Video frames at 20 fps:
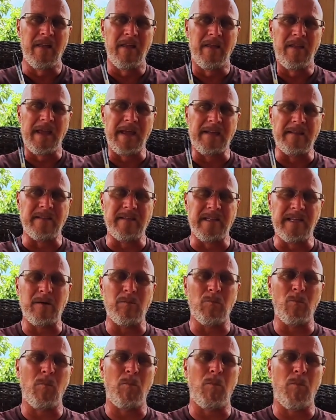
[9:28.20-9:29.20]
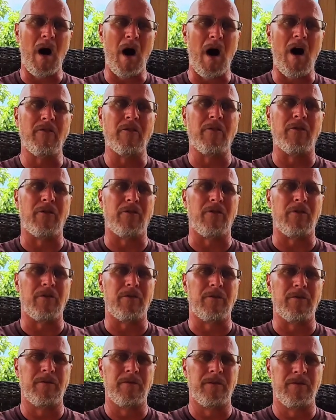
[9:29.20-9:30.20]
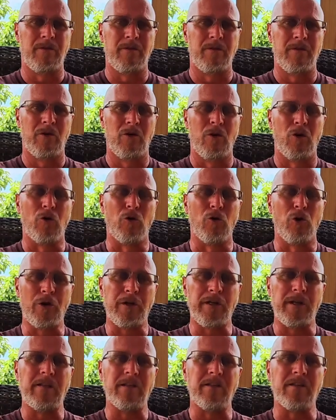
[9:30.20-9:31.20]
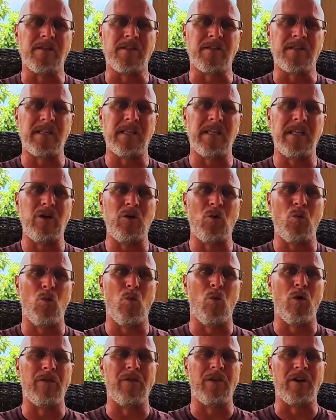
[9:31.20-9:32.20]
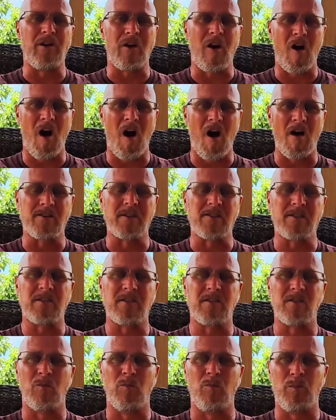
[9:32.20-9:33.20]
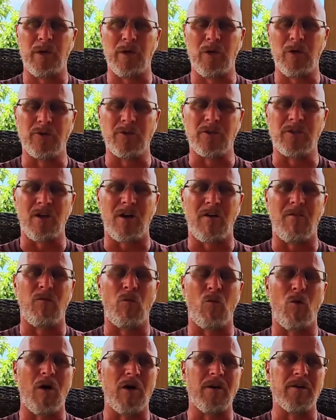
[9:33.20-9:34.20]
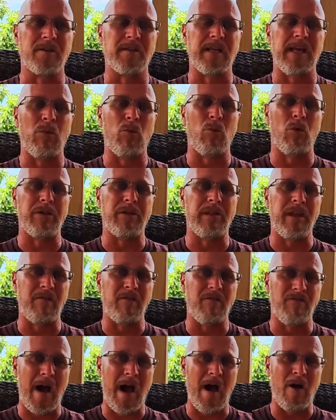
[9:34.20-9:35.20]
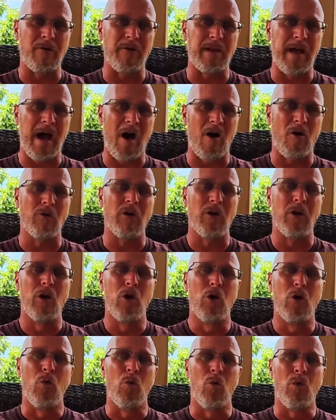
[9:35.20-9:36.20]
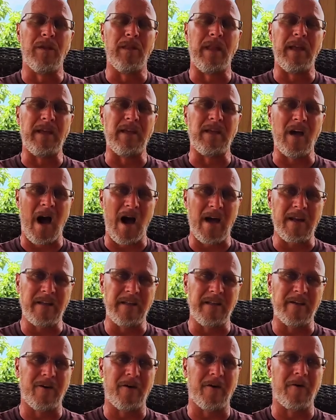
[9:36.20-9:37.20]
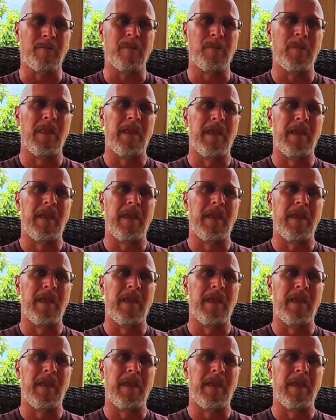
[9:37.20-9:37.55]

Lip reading: they didn't bother looking to see what the cost to build stuff was. And what they found out when they got here